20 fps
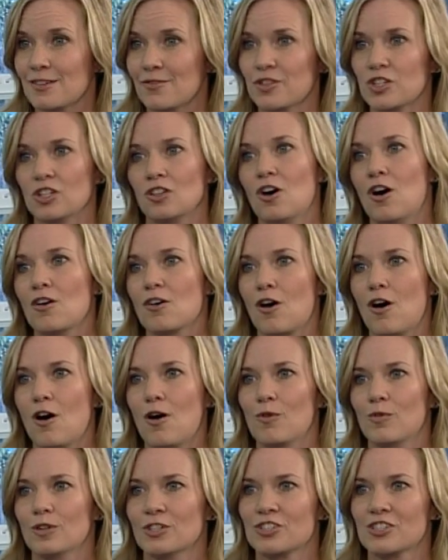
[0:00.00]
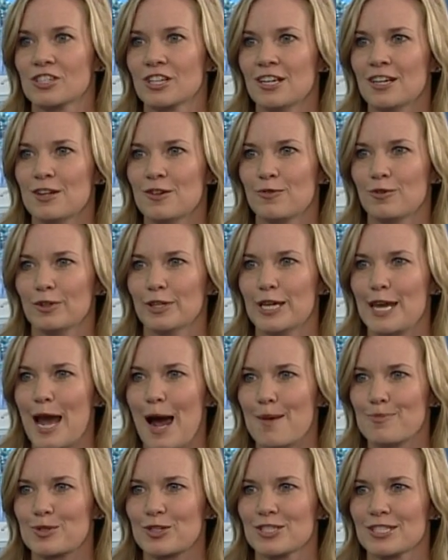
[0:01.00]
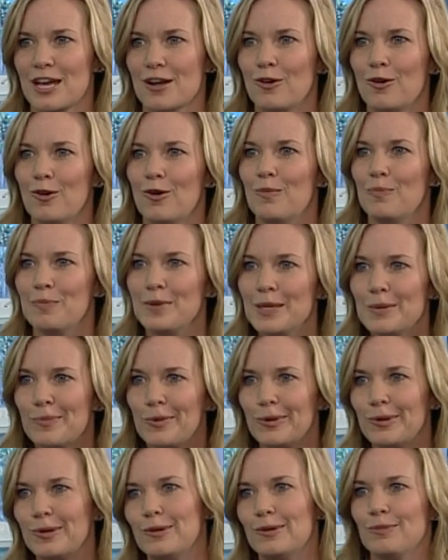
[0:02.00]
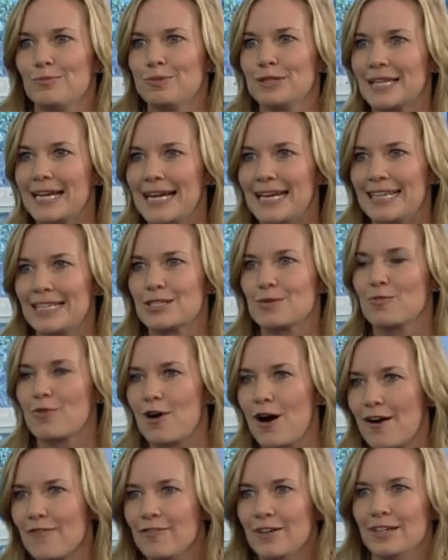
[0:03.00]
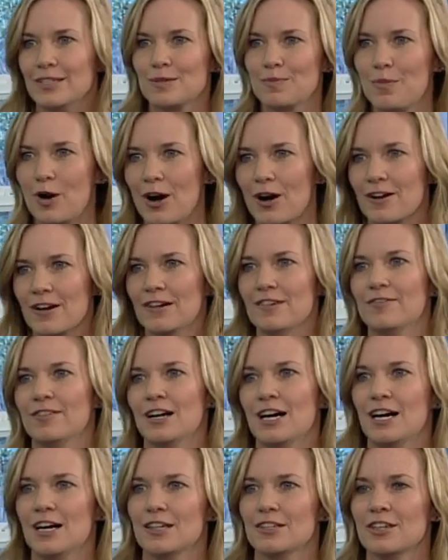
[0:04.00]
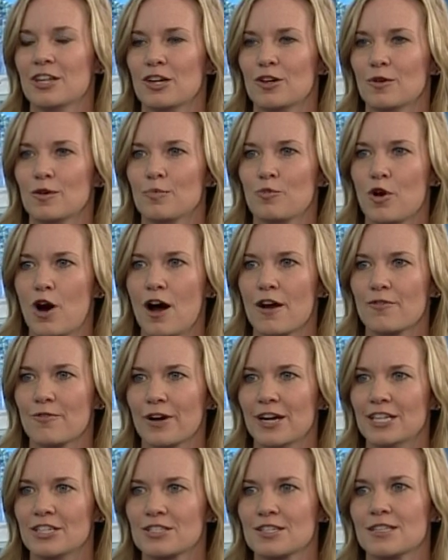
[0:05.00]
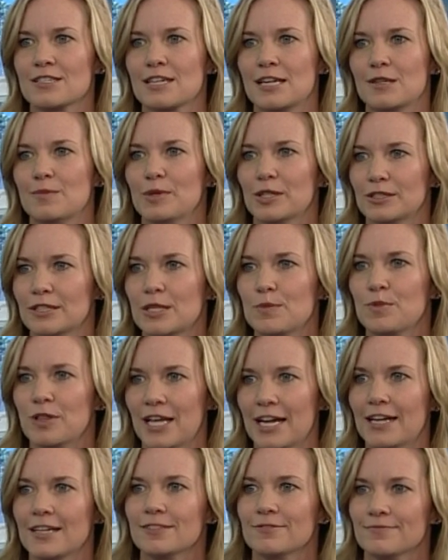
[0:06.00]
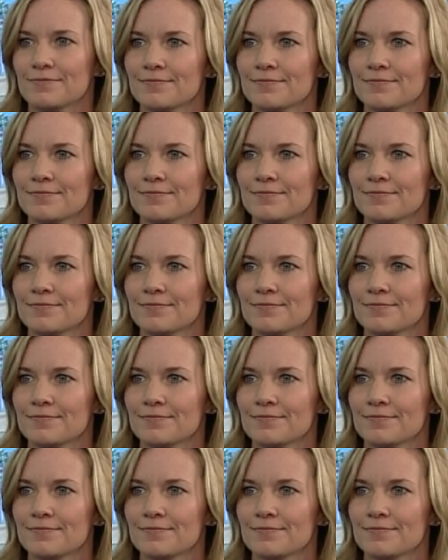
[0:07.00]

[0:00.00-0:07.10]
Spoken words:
over the long haul, which really captures that whole people, planet, profit part of a broad range sustainability plan.